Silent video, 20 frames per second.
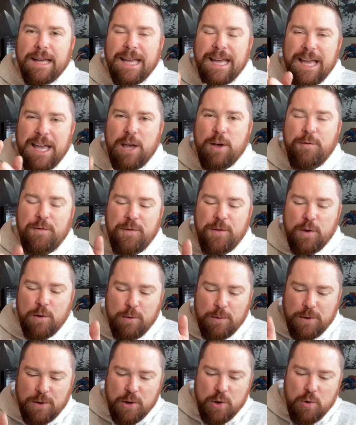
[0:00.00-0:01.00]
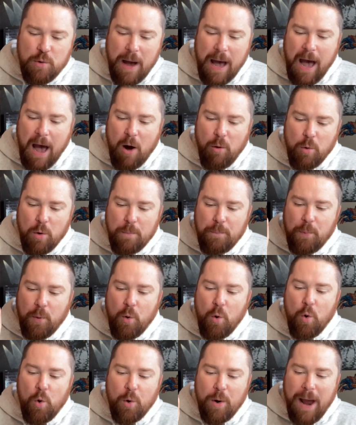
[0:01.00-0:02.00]
if you do, I will
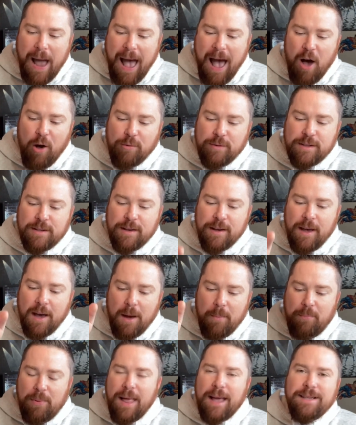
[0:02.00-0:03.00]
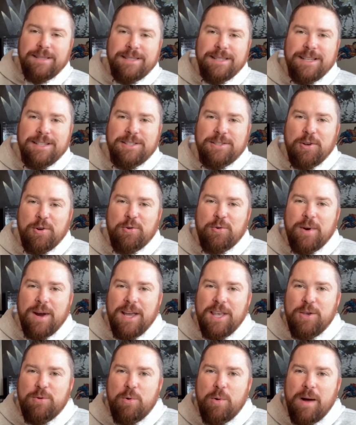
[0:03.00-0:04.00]
pour out a blessing so great
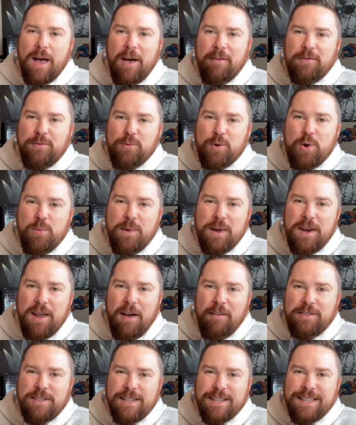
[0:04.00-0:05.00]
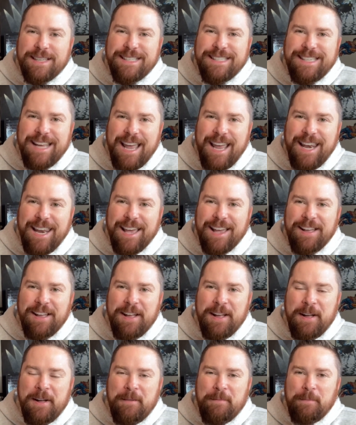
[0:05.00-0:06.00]
you won't have room enough to contain it.
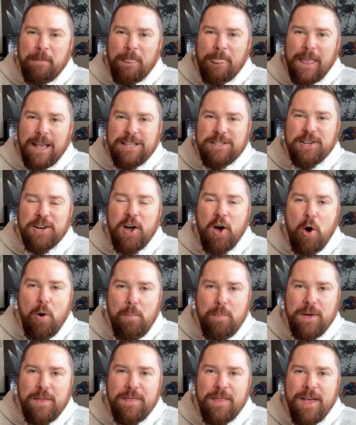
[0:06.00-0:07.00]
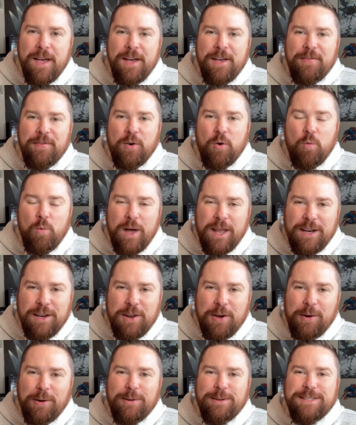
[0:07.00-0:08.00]
He's going to open the
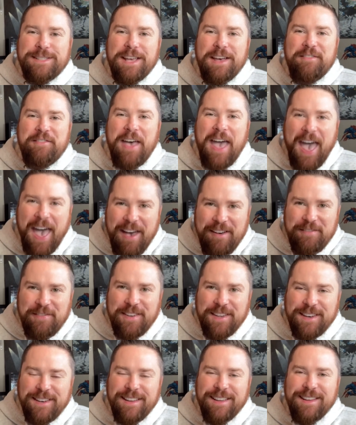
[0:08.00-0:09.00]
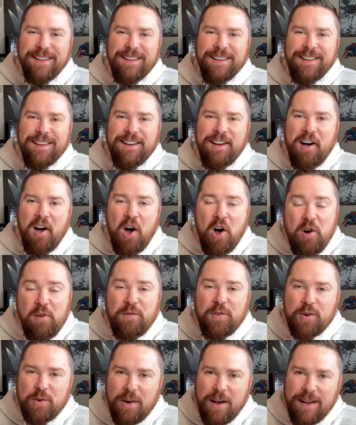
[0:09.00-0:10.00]
windows of heaven
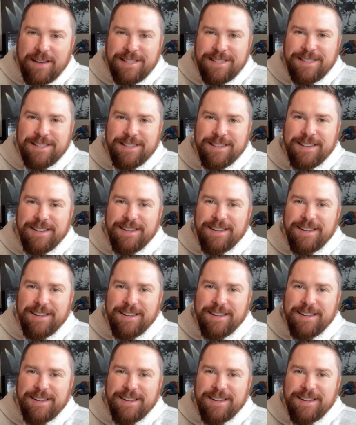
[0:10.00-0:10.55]
over us